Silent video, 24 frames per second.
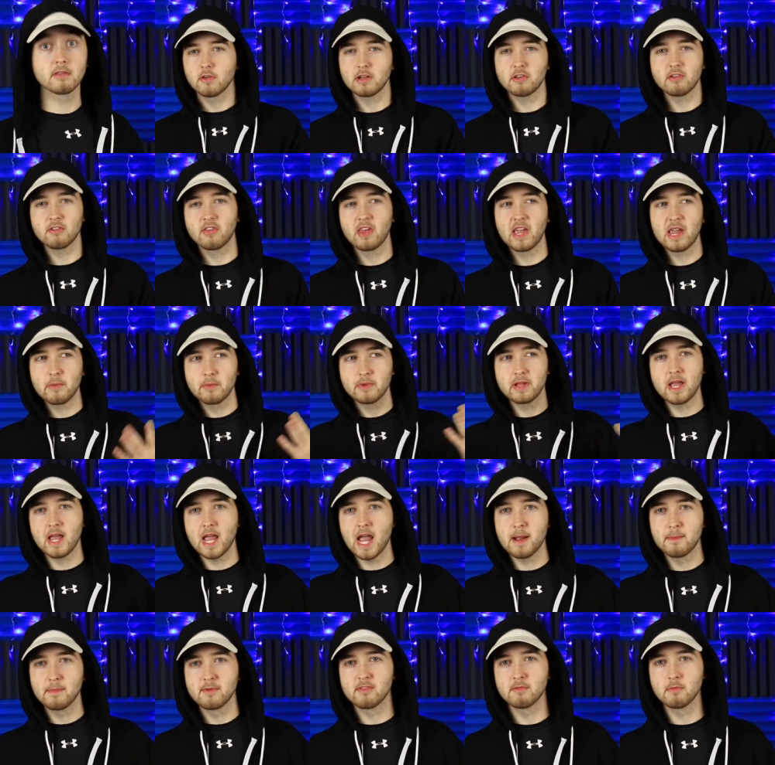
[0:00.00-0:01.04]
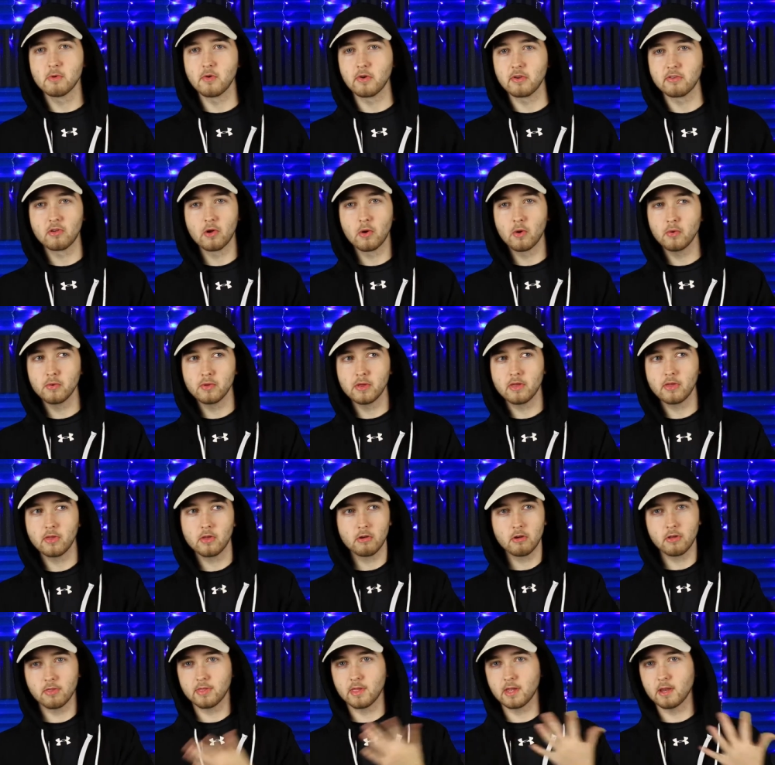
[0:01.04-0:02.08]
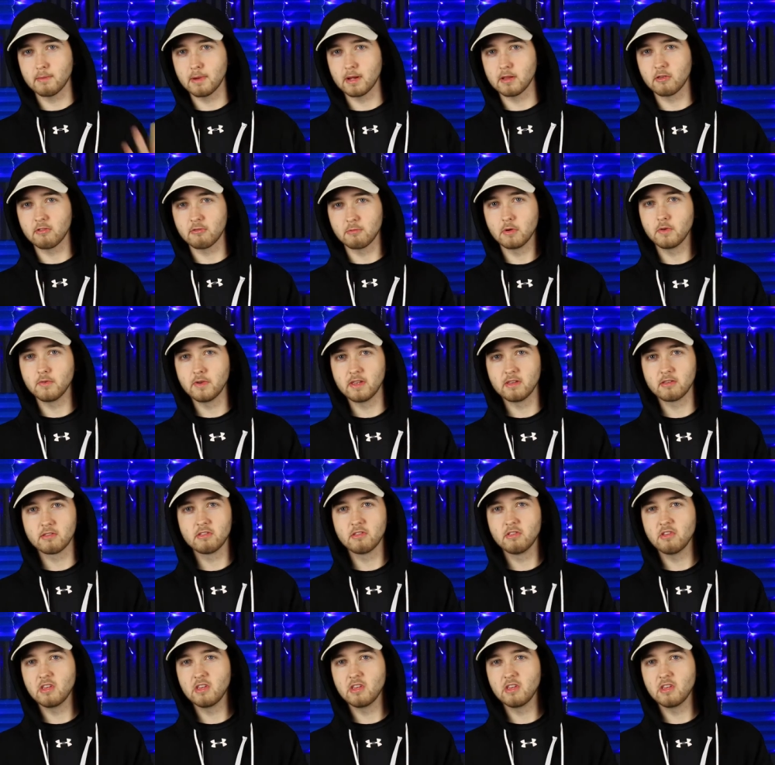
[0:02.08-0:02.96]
So I just hate when that happens in movies. The only good thing about this movie is